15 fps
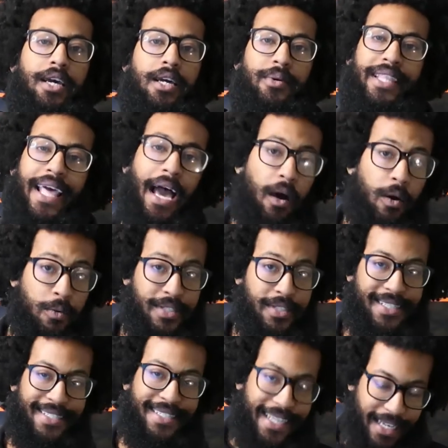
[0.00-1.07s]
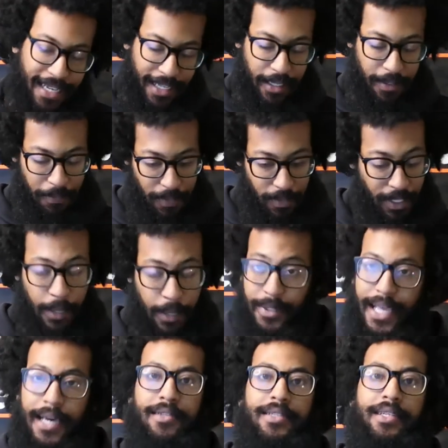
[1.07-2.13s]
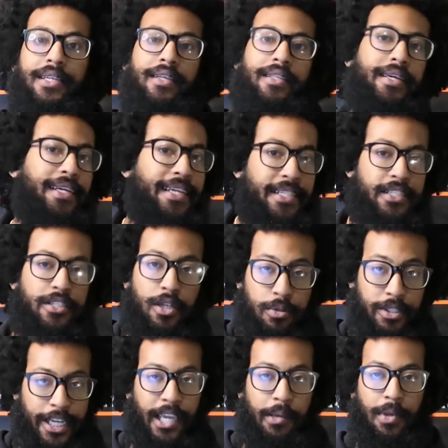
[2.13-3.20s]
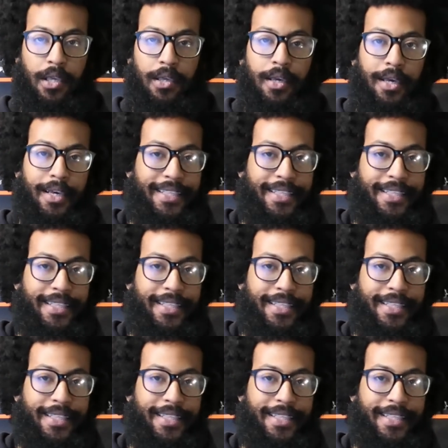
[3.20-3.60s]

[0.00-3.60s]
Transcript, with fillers: Without Sidney, like without Sidney, there is no Jamie.